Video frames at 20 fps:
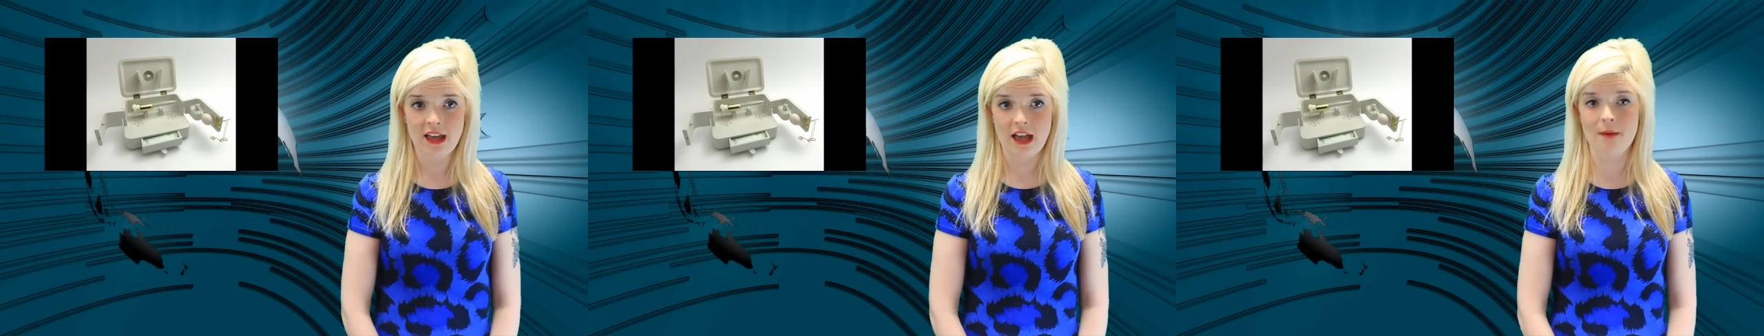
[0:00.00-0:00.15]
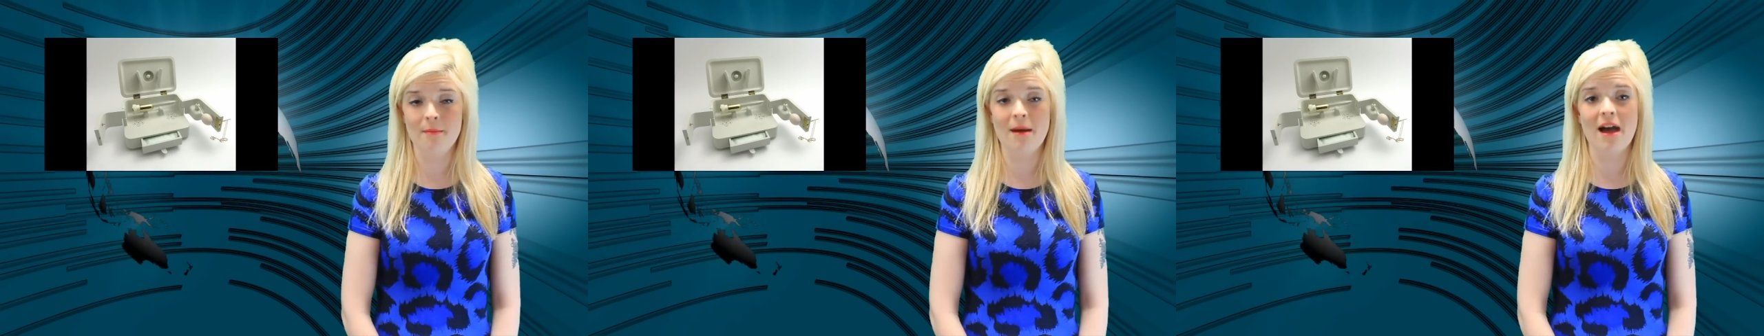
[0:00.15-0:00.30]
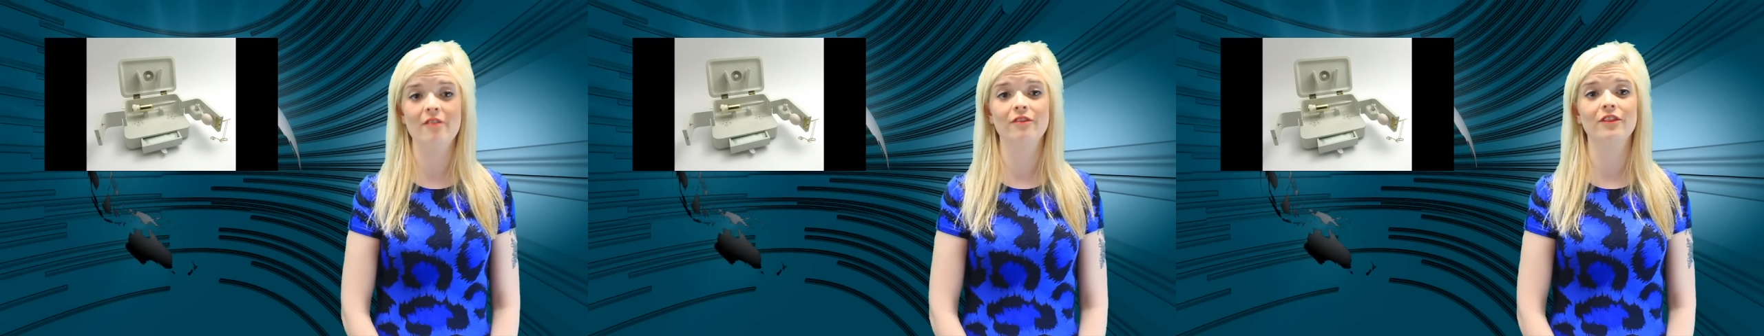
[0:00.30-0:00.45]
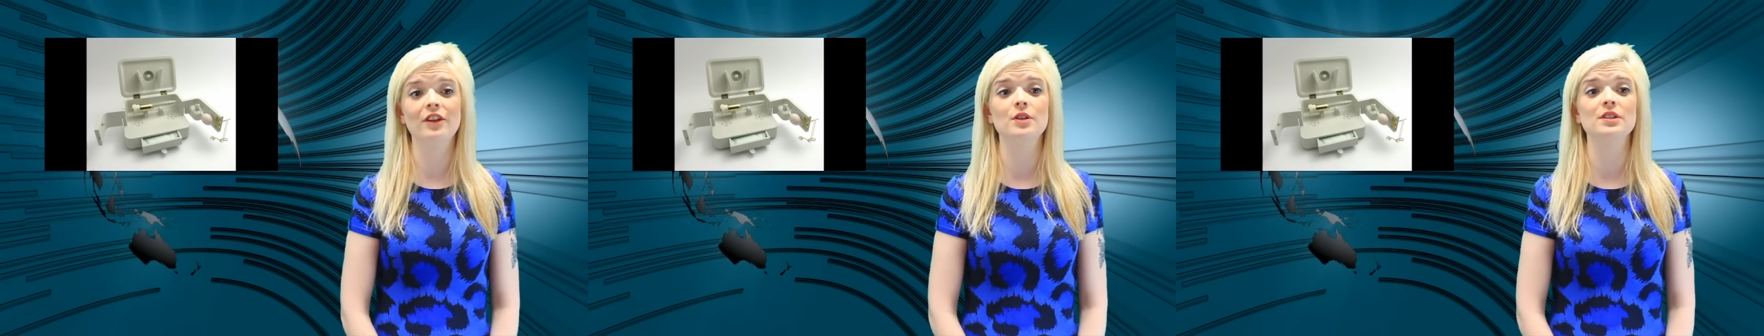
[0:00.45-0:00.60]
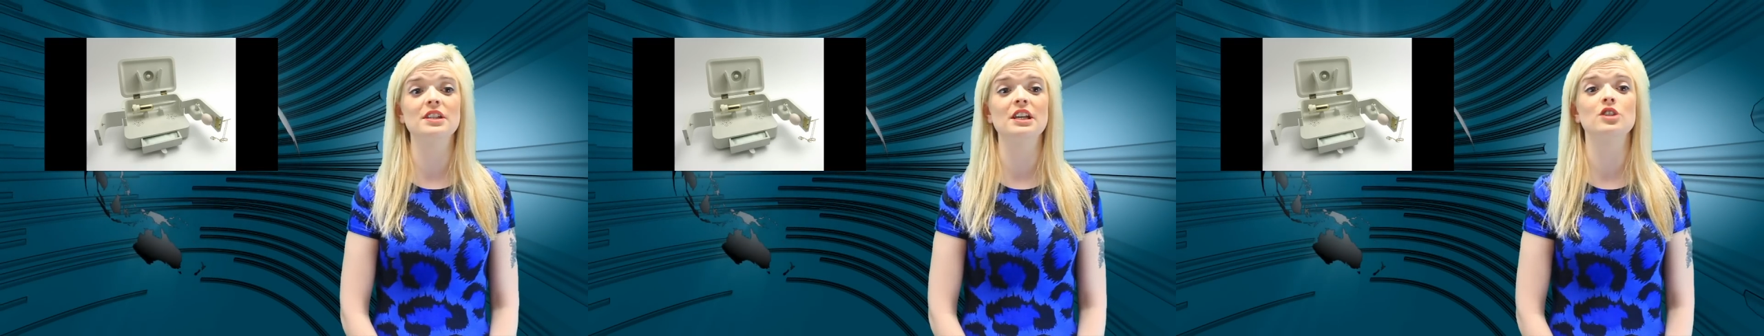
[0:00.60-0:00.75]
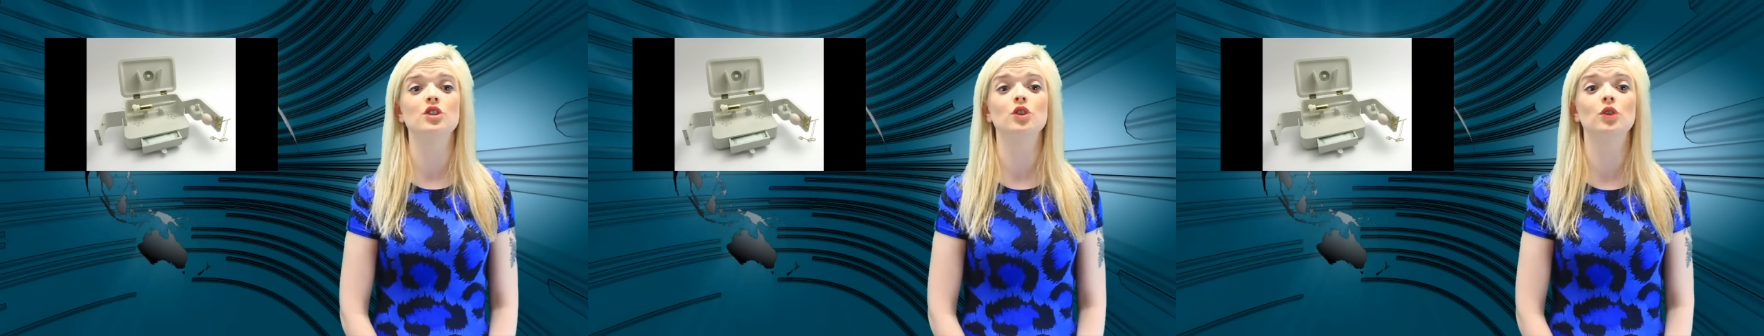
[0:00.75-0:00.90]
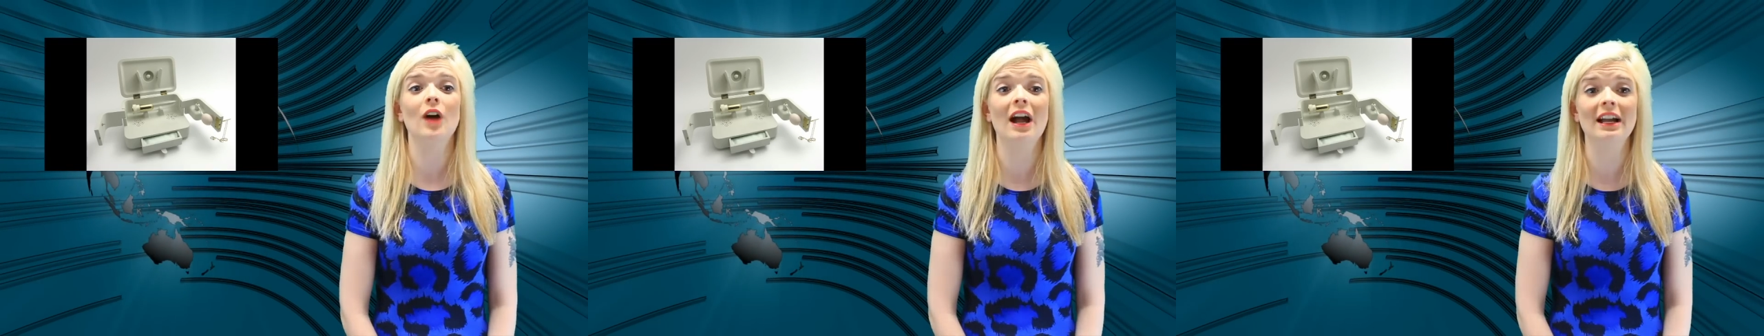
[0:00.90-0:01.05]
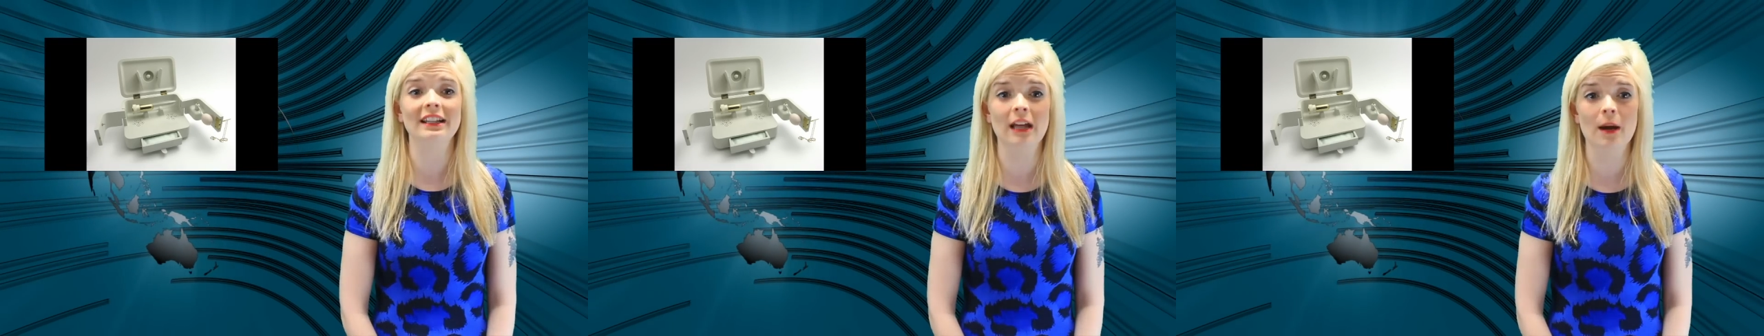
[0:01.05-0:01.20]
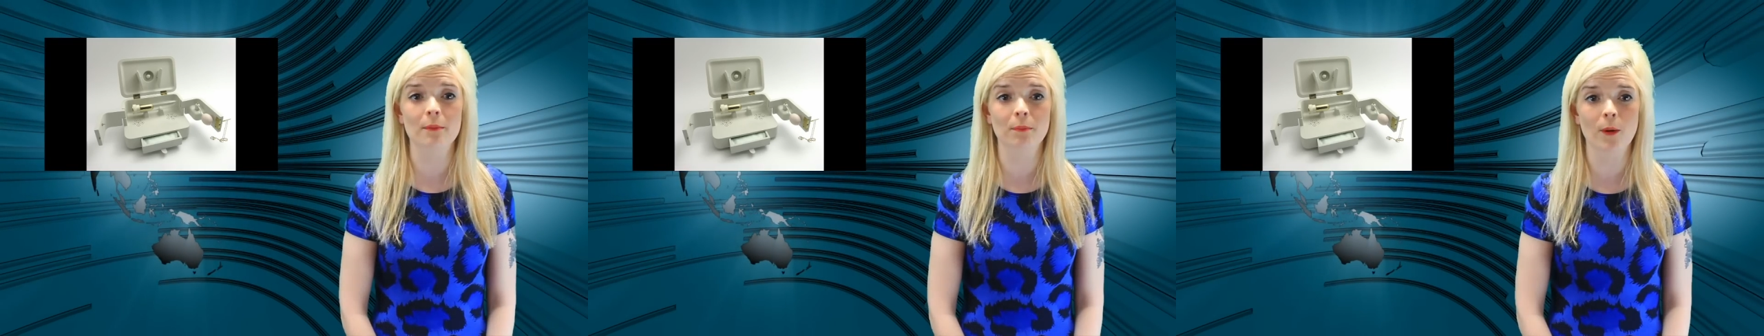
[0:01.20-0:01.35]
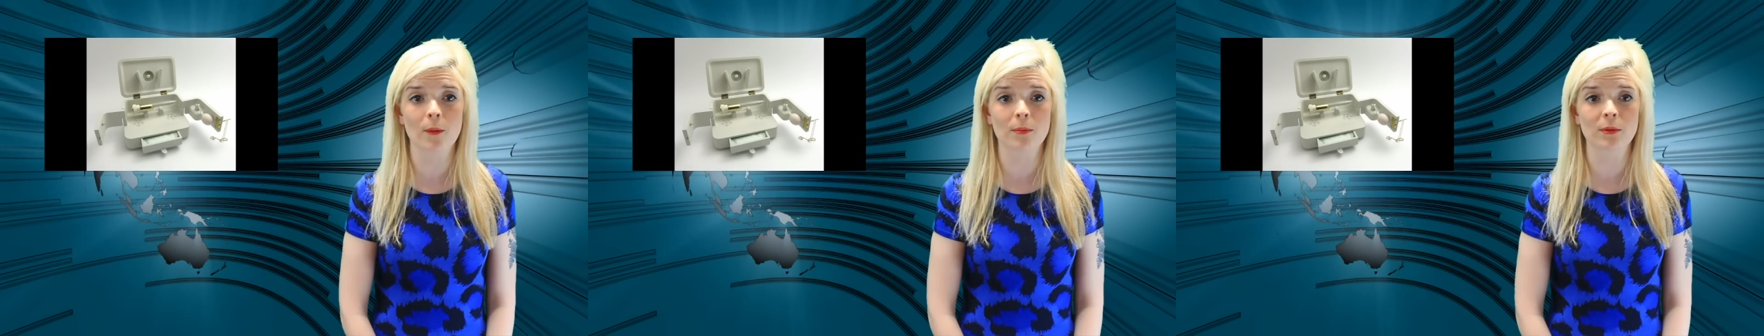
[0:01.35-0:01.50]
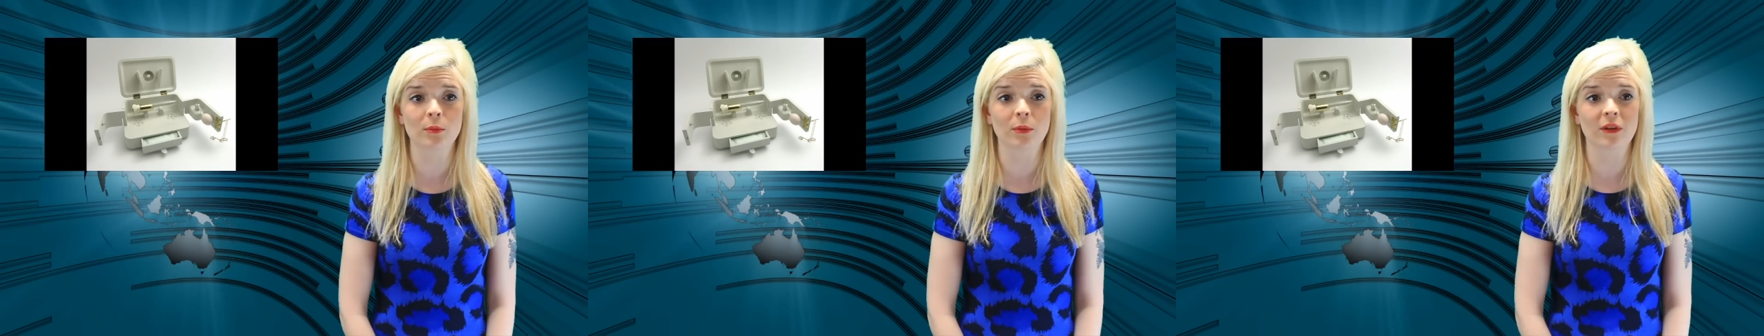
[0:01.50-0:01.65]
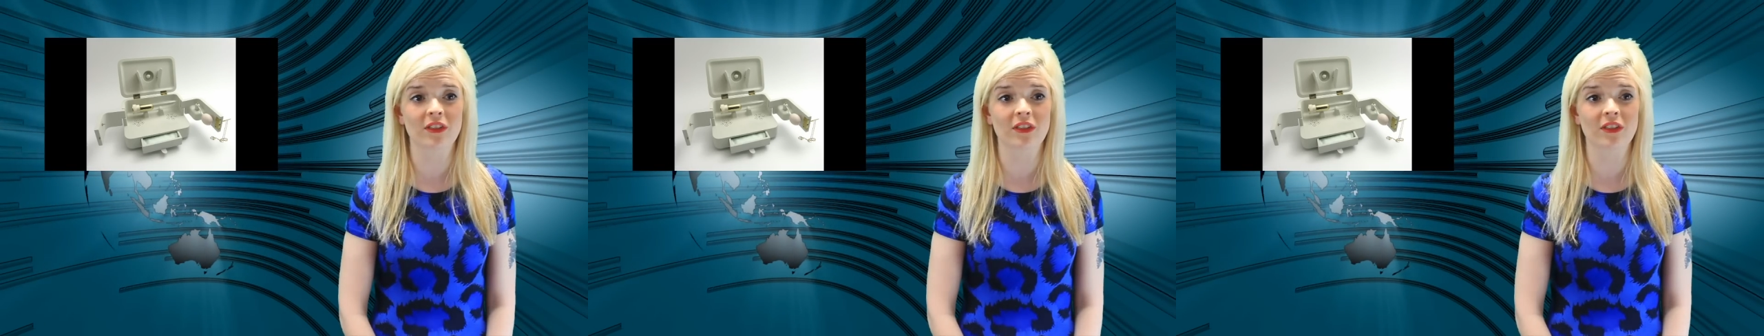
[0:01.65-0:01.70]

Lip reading: A man feels he has cracked that problem